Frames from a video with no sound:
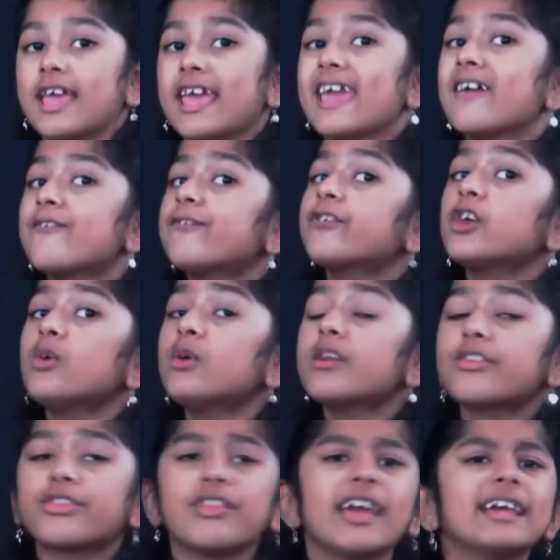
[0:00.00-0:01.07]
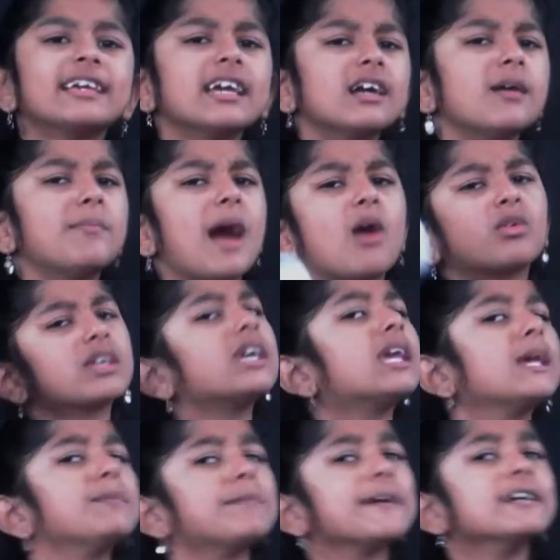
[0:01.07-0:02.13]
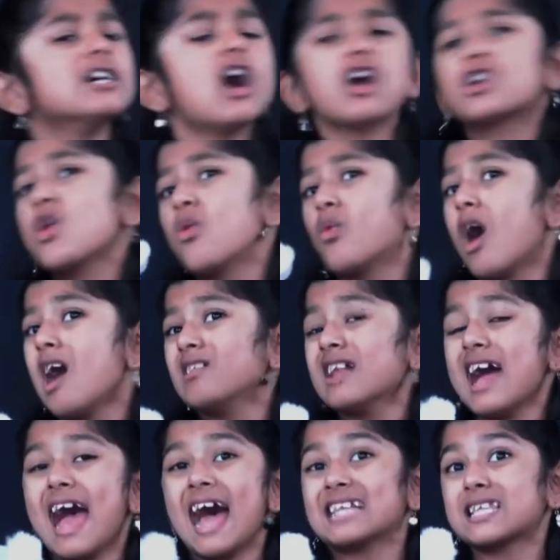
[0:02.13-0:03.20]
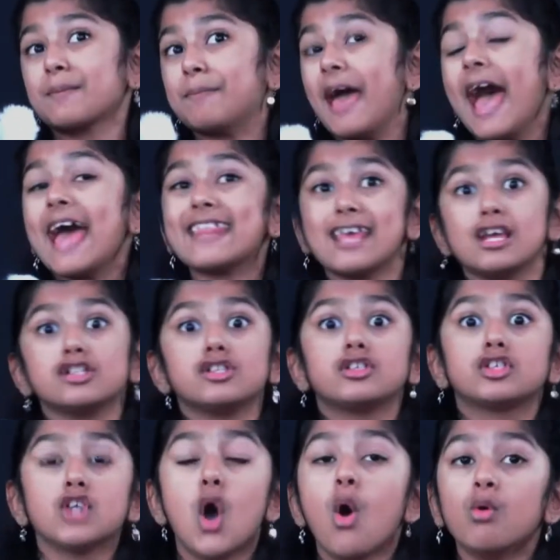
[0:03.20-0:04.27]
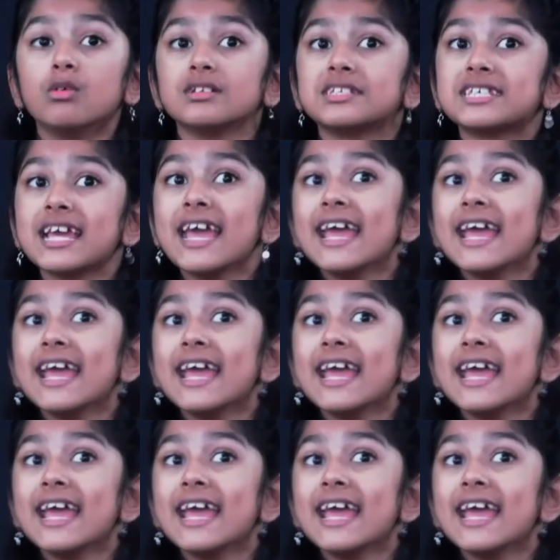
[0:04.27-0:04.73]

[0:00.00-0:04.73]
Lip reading: if you were thinking about keeping a koala as a pet, don't.